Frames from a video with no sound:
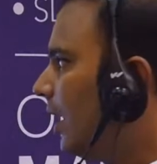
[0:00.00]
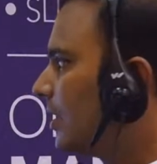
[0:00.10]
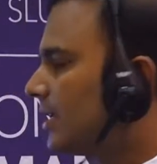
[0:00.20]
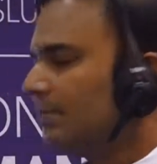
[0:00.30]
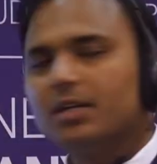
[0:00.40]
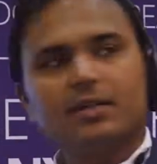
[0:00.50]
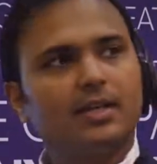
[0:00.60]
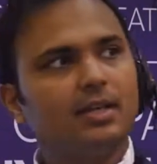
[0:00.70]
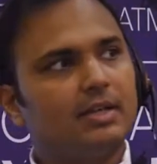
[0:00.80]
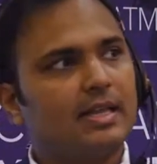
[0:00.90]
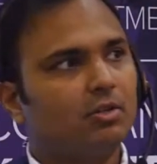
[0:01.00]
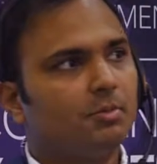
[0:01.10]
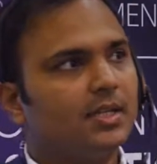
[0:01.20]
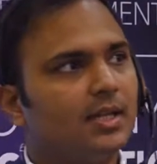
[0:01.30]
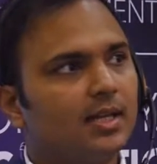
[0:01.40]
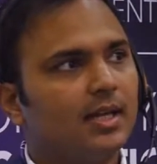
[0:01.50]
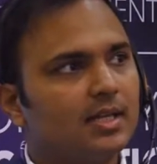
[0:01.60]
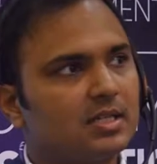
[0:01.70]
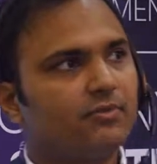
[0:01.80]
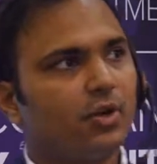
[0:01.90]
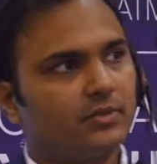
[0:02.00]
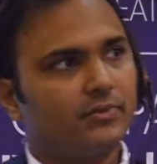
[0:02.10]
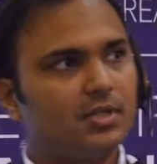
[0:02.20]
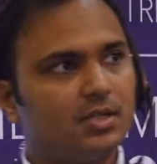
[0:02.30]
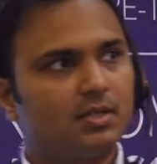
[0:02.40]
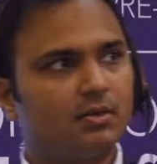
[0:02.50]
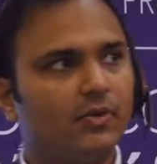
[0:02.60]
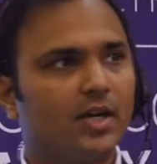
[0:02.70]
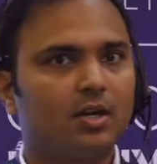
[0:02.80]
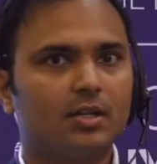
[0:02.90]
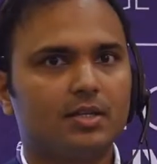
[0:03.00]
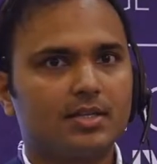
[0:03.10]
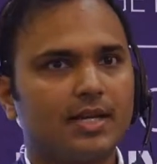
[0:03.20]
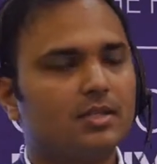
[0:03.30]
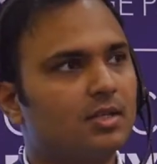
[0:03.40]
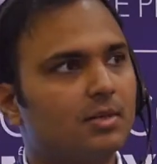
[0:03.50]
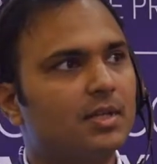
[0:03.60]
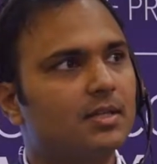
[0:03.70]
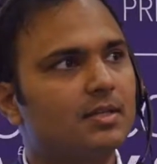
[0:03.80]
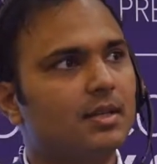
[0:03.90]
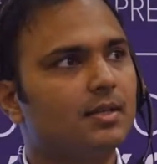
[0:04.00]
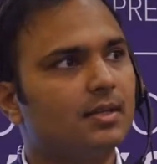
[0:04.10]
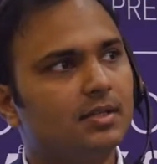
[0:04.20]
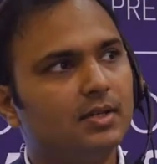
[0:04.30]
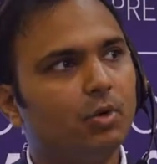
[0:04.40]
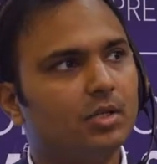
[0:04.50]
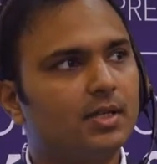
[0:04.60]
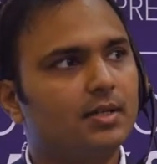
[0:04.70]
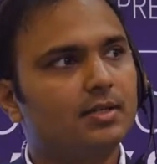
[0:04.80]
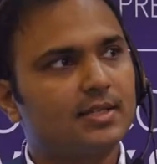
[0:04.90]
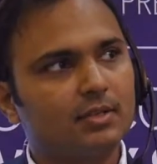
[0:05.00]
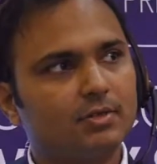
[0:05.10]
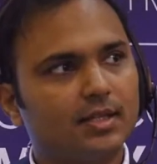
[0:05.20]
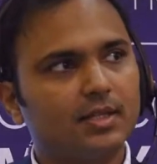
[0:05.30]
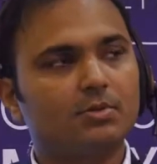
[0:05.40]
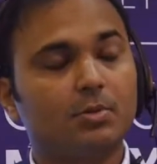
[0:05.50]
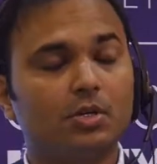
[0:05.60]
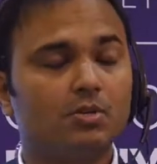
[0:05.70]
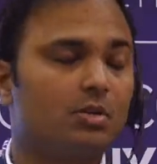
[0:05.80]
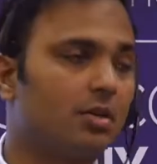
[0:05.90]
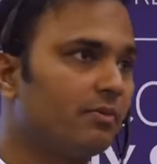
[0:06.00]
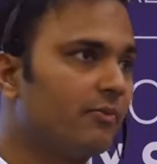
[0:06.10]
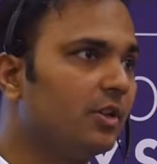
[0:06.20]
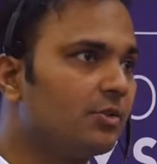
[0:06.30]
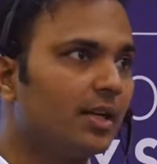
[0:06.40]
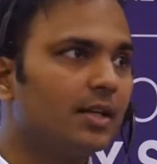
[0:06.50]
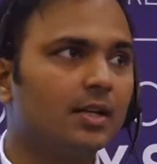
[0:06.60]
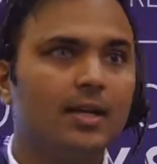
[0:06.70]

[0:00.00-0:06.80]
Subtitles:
A similar thing that could be done is phosphorus, where on the side stream the dewatered centrate that's produced or filtrate,